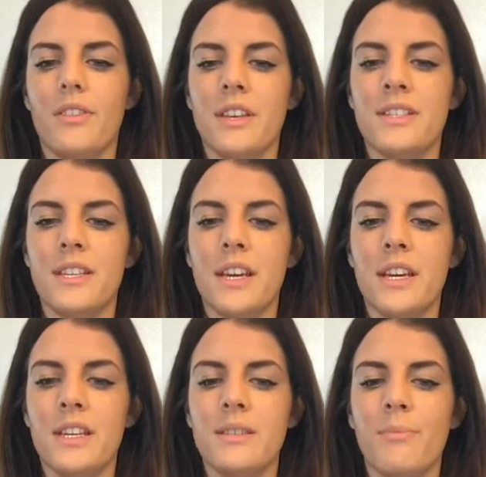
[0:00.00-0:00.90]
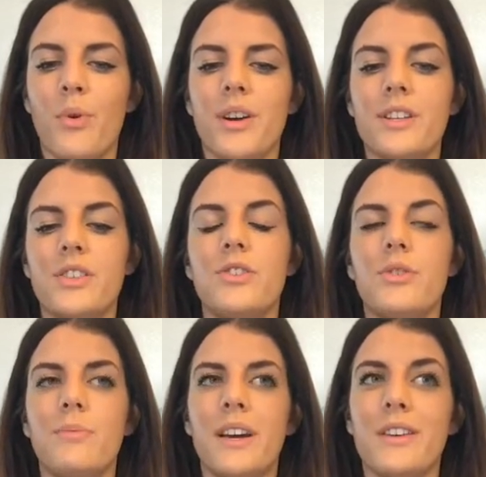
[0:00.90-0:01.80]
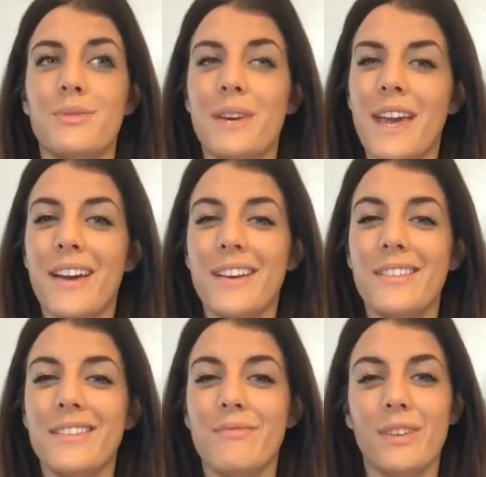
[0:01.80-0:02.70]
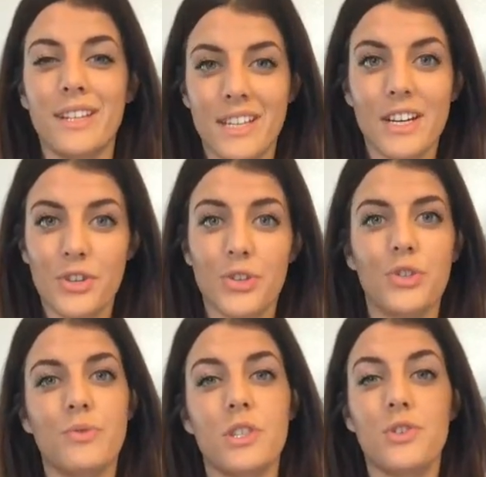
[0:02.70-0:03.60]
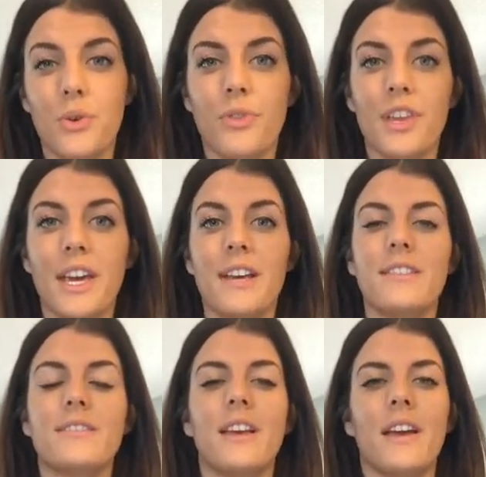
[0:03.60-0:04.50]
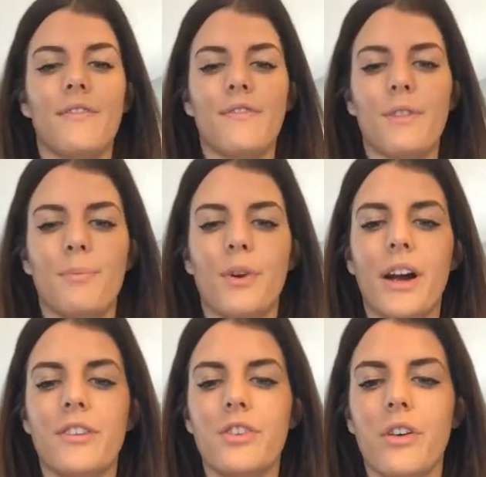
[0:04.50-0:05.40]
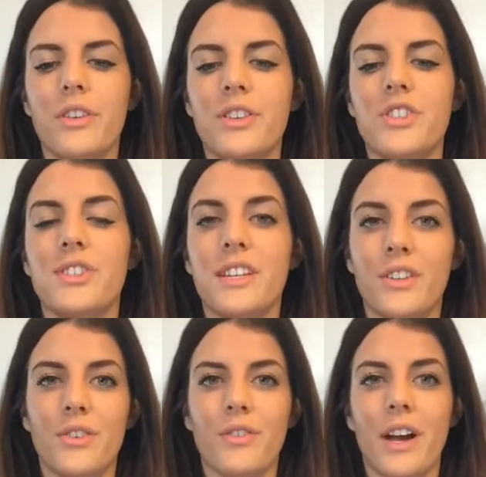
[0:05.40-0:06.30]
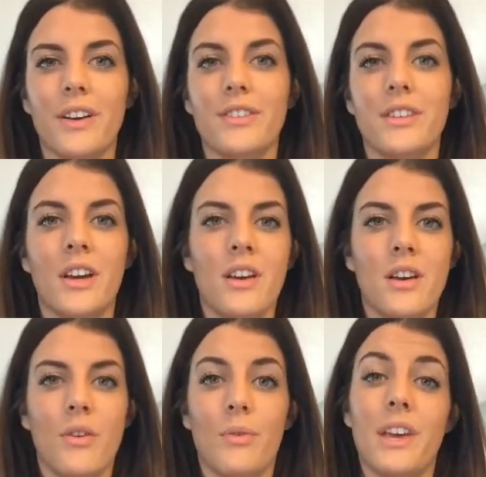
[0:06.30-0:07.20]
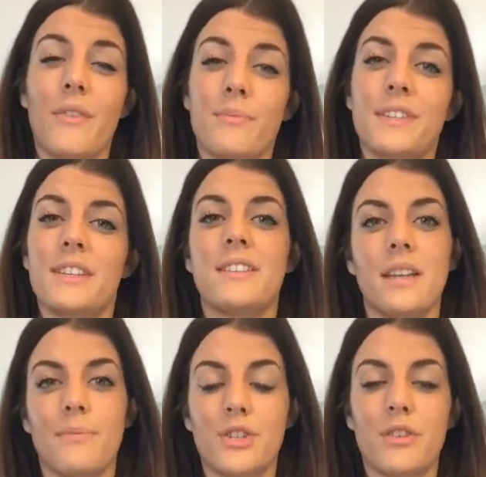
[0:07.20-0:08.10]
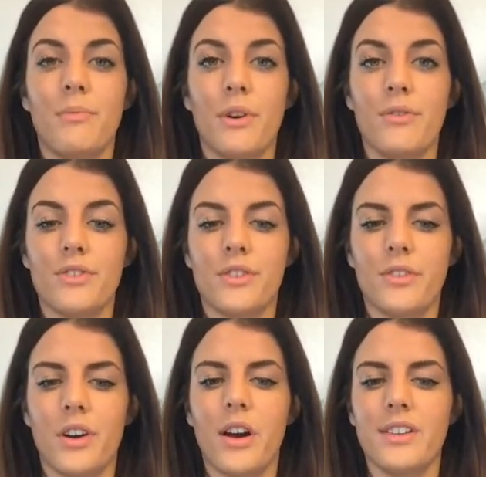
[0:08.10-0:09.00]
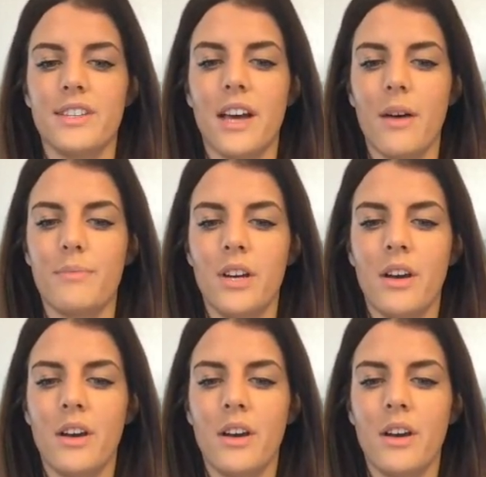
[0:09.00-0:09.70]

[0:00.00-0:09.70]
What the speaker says: This is important to do because we can't really teach our students new things if the prior knowledge is incorrect or they have a misconception about a certain concept.